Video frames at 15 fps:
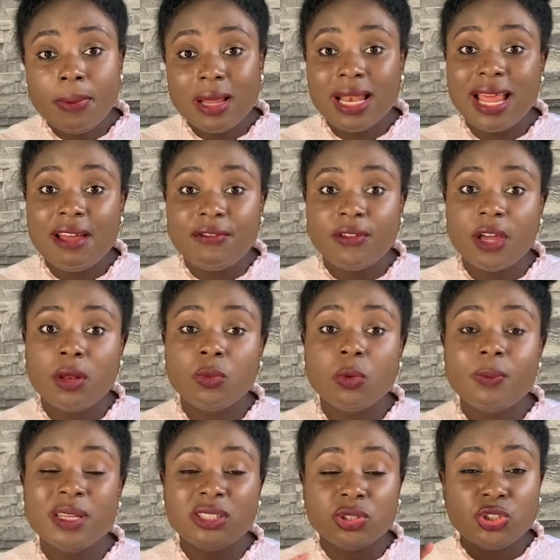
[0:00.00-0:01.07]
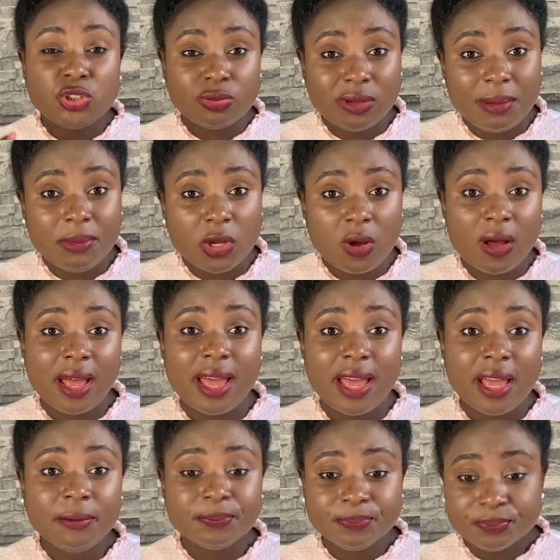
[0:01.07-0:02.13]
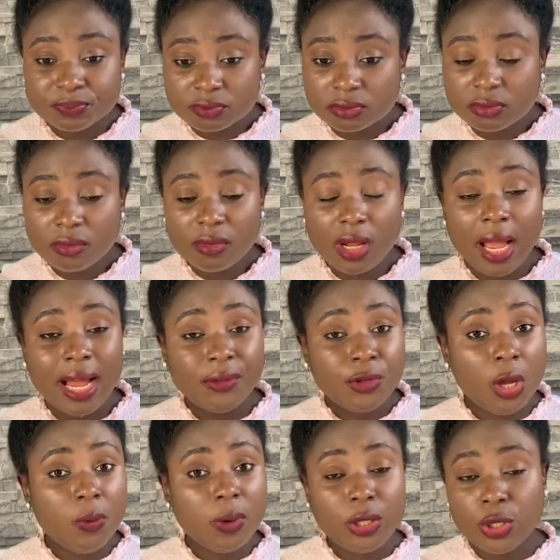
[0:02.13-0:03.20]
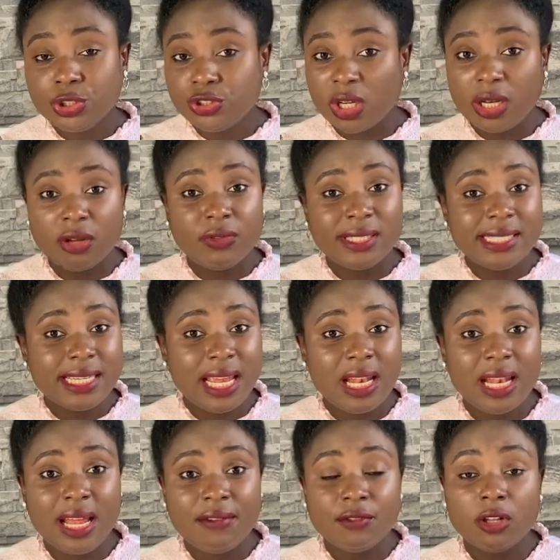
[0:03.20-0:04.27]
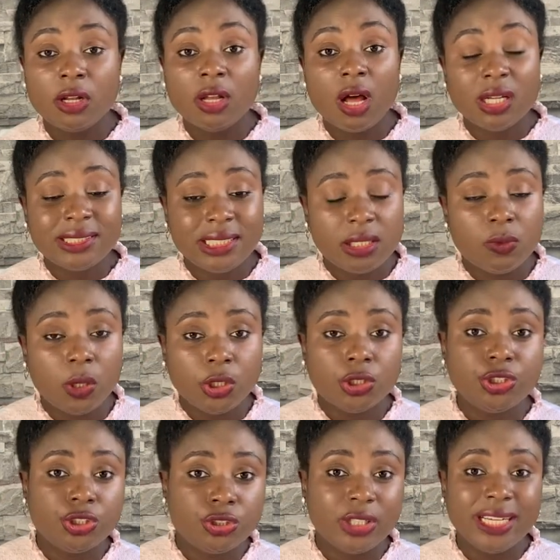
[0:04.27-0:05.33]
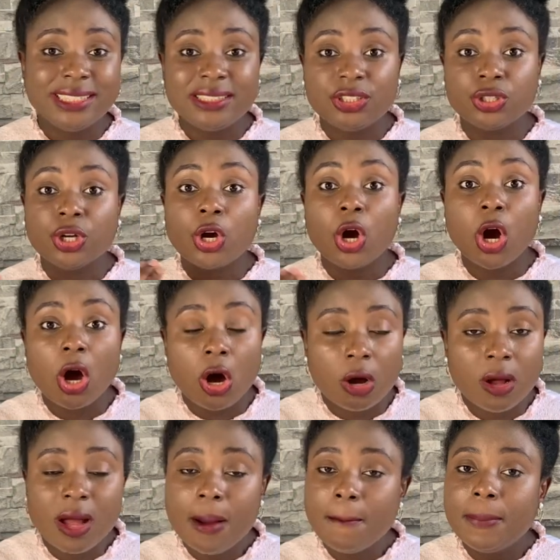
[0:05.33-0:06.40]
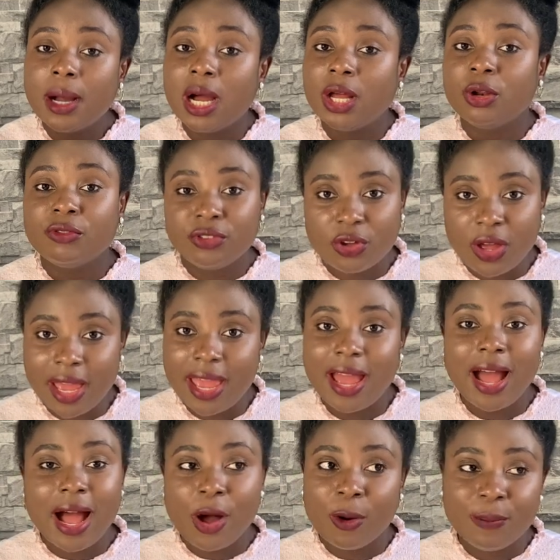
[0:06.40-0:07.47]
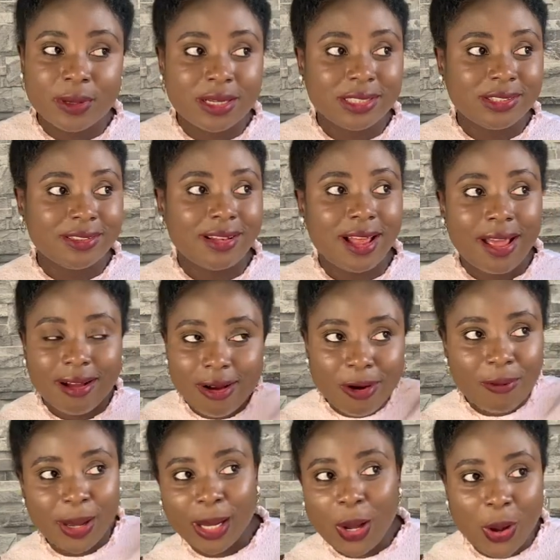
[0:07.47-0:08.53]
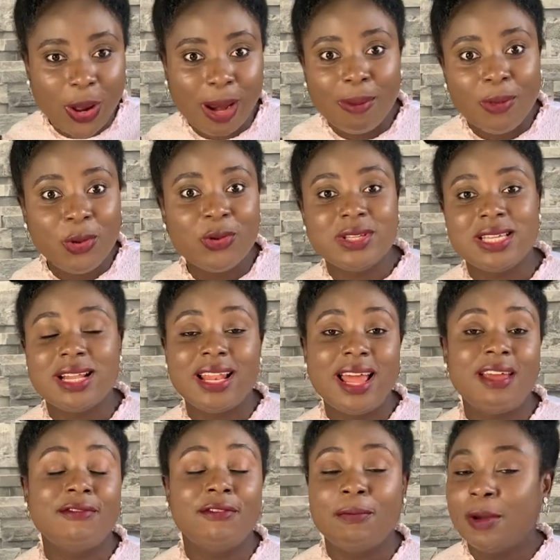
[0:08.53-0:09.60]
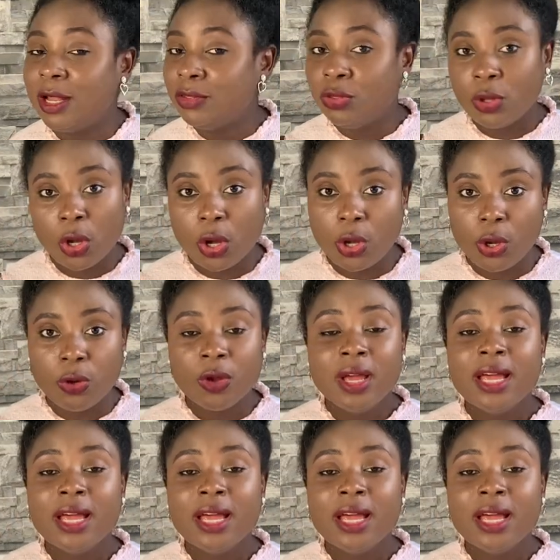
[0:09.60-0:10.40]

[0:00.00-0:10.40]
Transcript: 11 will be to trim your hair I know when you're trying to retain length, the last thing you want to do is to cut part of your hair out because you're like, oh my God, I'm losing length. But no,